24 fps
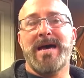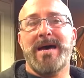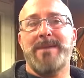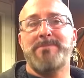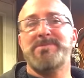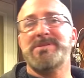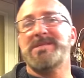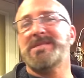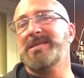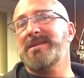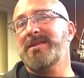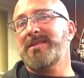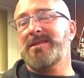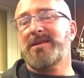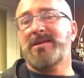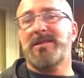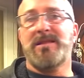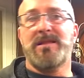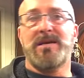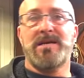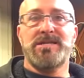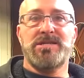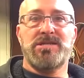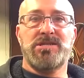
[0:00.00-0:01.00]
opposite of the
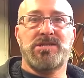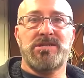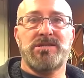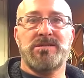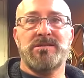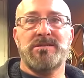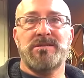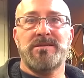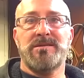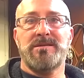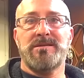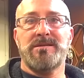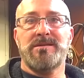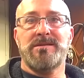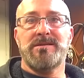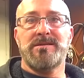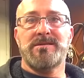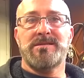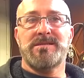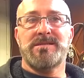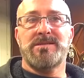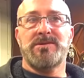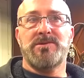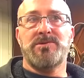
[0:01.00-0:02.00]
clutch. Okay.
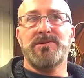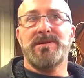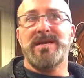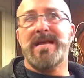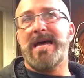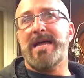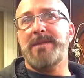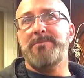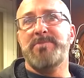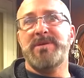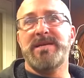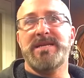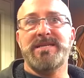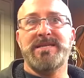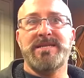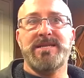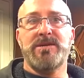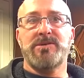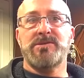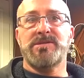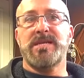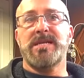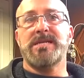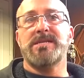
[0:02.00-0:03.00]
So
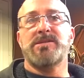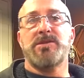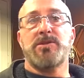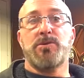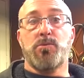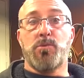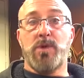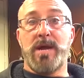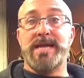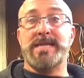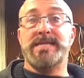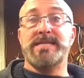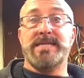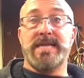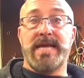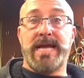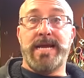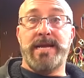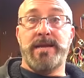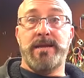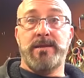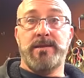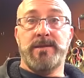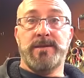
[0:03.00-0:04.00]
non-PTO side, so the right
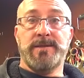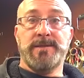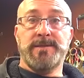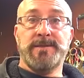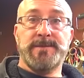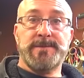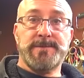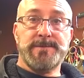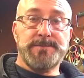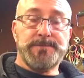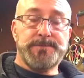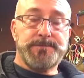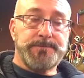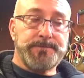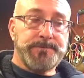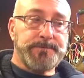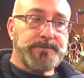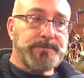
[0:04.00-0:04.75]
side. Okay.